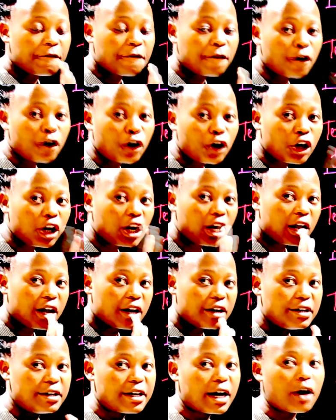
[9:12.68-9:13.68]

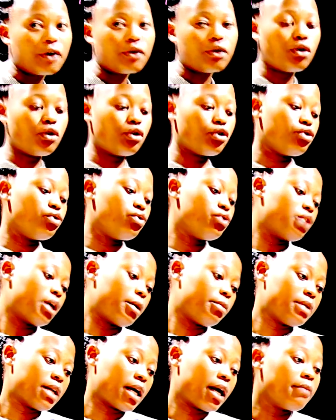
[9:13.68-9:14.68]
fall down, or you
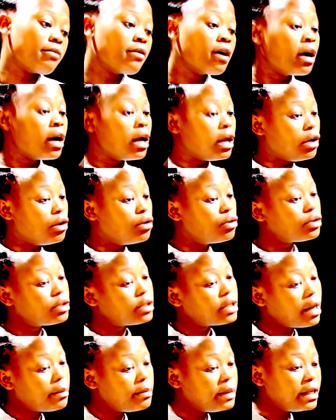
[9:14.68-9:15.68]
sometimes lose
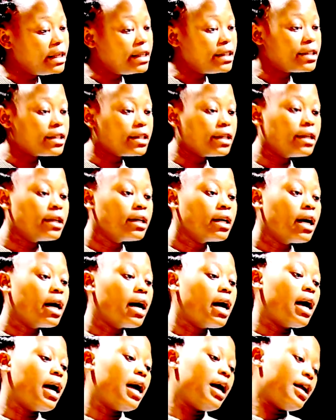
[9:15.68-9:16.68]
stability
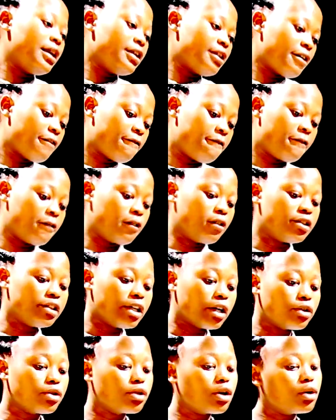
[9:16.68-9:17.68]
and fall down.